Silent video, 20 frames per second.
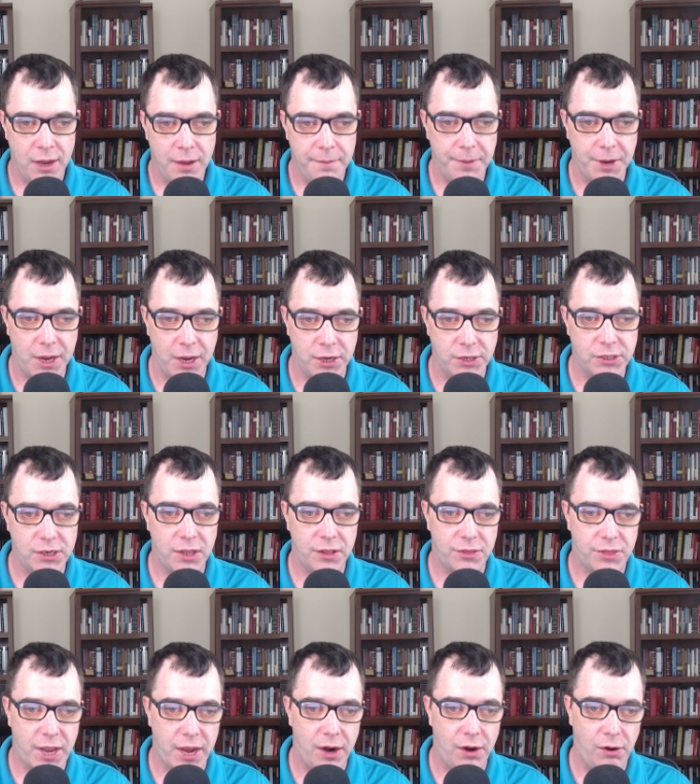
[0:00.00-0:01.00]
because
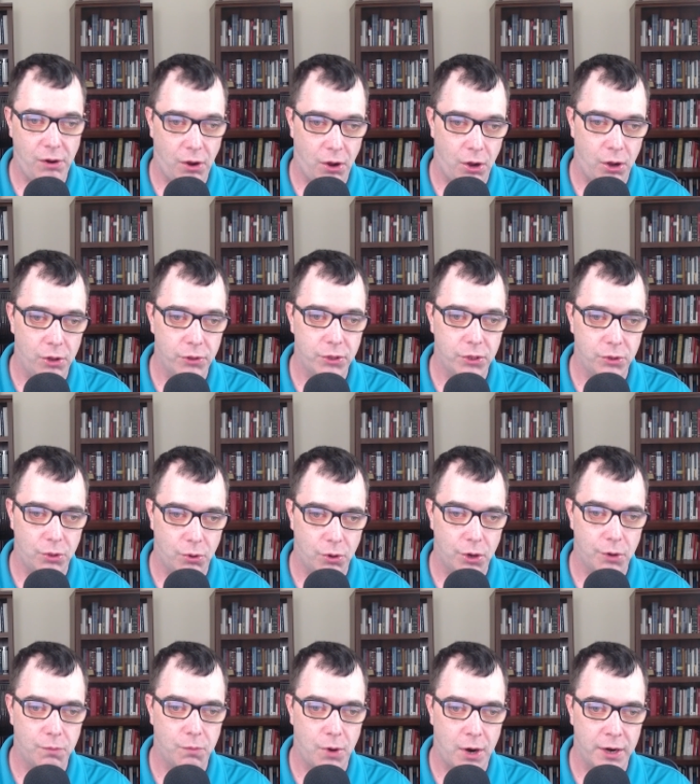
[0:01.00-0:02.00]
they are all the
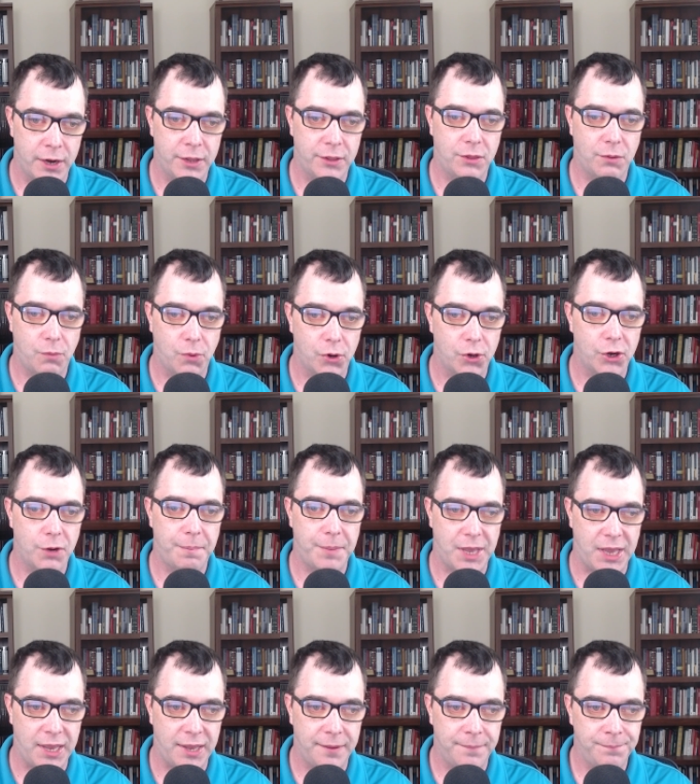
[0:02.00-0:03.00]
Lord wanted the Word to
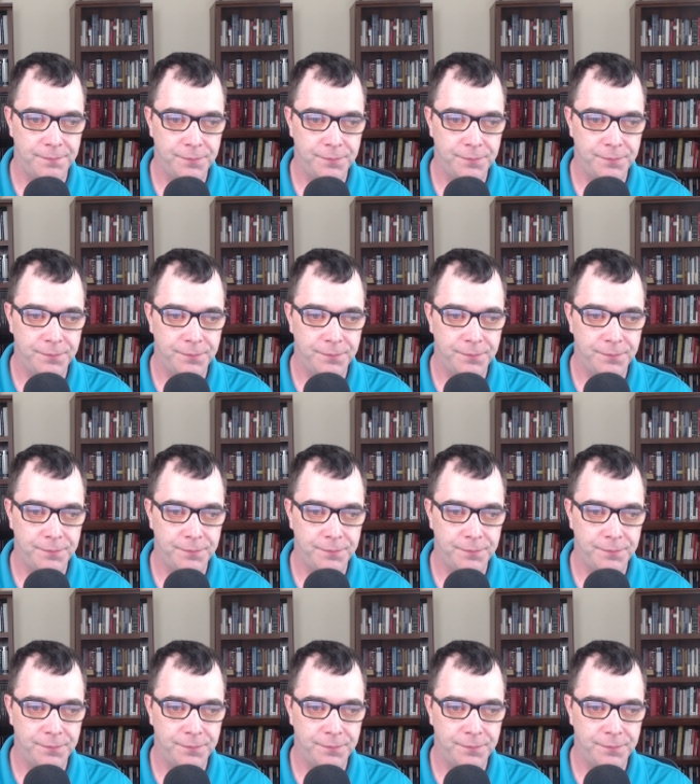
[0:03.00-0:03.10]
be.